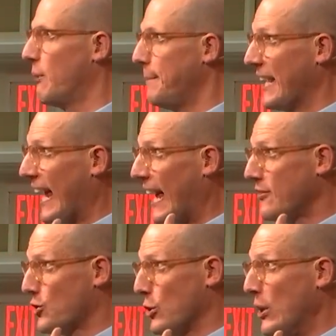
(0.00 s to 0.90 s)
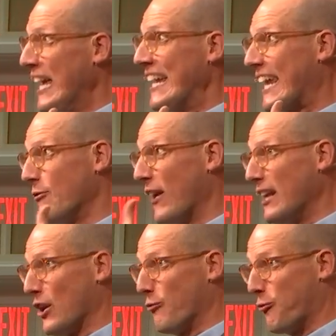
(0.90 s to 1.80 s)
We begin to give
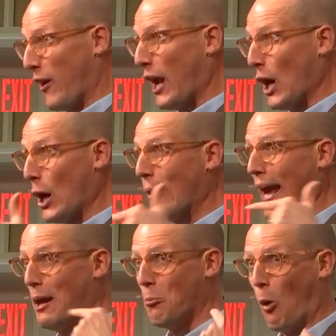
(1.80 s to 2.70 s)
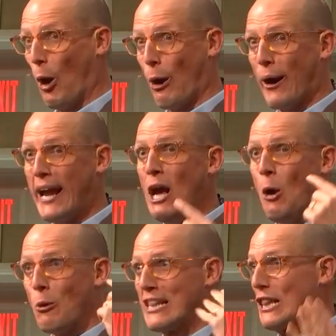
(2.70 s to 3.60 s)
in to fear and worry
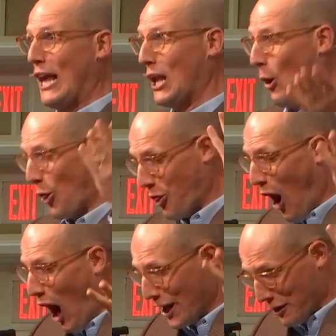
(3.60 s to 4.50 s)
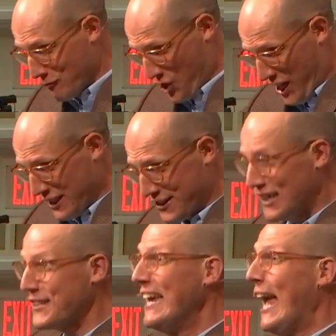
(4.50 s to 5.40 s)
with little thought of
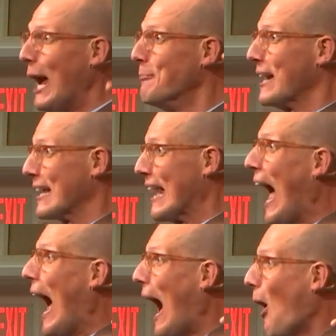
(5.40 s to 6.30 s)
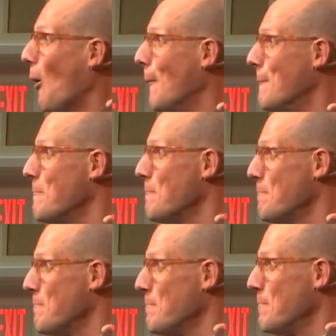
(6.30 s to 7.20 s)
Jesus, and we allow
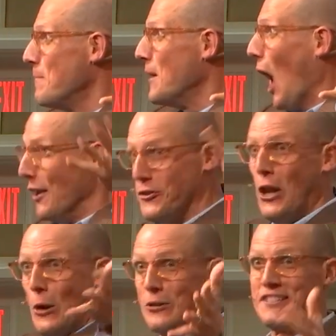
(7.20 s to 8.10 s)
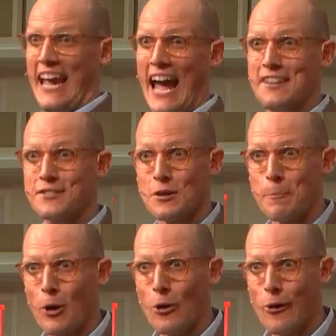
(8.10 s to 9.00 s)
a newscaster to
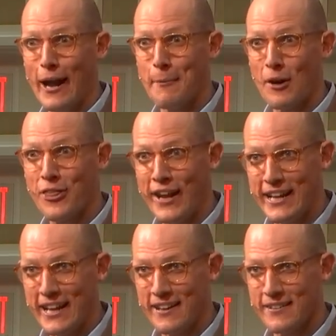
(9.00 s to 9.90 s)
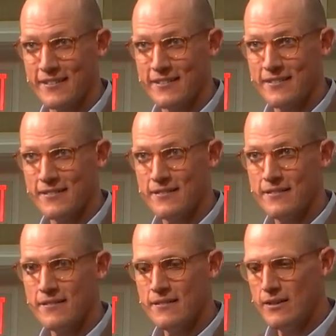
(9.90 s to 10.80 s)
program our thinking.
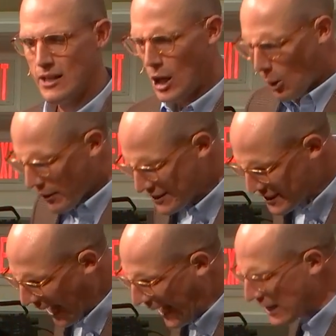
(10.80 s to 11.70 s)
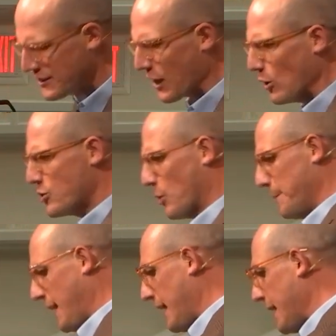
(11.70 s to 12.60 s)
We scan social
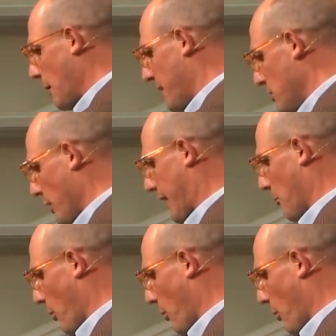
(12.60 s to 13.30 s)
media and we look at